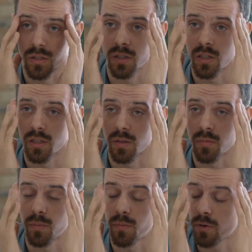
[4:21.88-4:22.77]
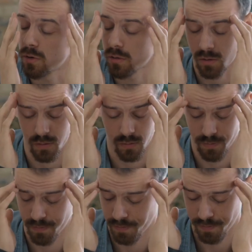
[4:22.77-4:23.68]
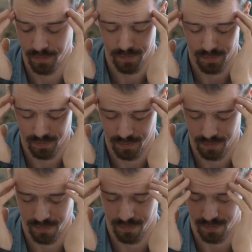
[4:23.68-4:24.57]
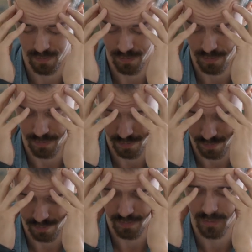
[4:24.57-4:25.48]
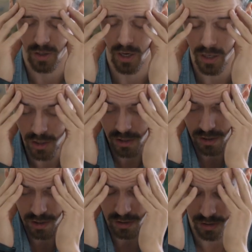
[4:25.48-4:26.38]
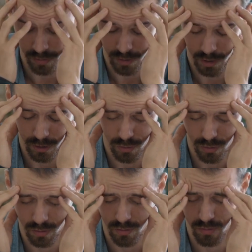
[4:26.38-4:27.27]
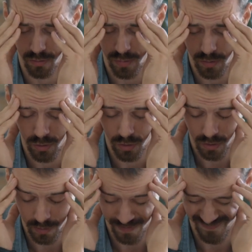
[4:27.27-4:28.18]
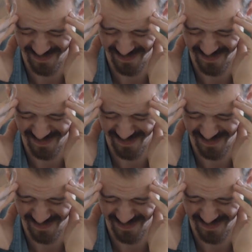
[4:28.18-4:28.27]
And it's called rational emotive therapy." So I go to see him and he